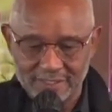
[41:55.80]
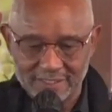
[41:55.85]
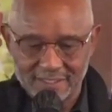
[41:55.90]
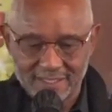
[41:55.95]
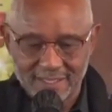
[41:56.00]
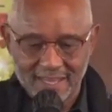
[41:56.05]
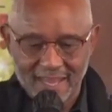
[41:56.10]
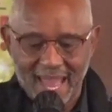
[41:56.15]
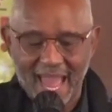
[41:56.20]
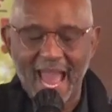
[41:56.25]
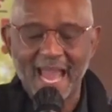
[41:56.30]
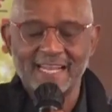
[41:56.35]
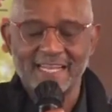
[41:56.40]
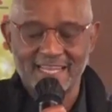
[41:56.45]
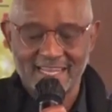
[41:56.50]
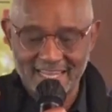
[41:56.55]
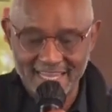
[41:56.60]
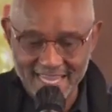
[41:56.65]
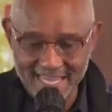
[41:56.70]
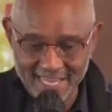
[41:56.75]
and
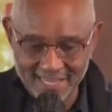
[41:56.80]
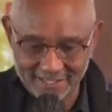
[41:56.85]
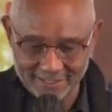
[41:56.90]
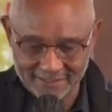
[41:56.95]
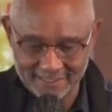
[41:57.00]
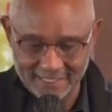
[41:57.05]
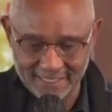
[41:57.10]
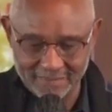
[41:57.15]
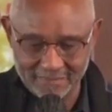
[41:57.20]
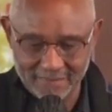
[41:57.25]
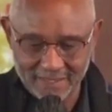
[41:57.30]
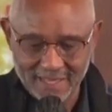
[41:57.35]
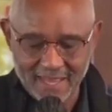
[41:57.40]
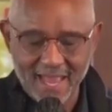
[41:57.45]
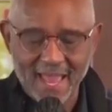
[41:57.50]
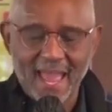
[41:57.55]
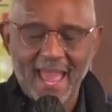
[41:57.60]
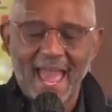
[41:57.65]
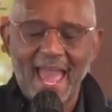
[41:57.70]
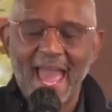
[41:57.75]
healed them
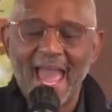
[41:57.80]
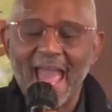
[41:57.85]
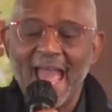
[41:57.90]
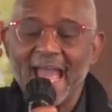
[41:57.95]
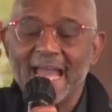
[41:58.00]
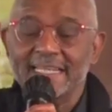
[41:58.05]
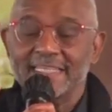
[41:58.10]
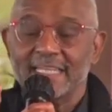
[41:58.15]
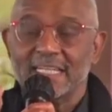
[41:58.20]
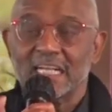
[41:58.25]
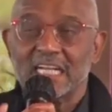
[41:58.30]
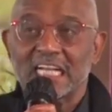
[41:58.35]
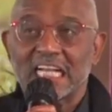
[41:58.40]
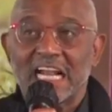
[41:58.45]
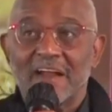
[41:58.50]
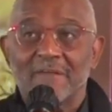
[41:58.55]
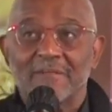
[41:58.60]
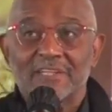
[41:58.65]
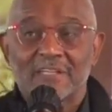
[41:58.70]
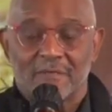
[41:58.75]
and delivered
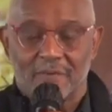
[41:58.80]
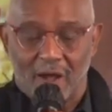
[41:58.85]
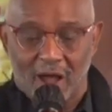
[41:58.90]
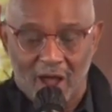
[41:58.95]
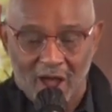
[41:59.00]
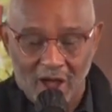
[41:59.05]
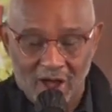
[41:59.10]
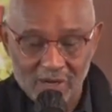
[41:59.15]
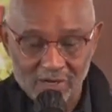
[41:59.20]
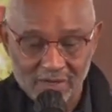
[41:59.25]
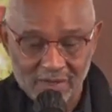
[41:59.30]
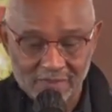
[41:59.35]
them from all of their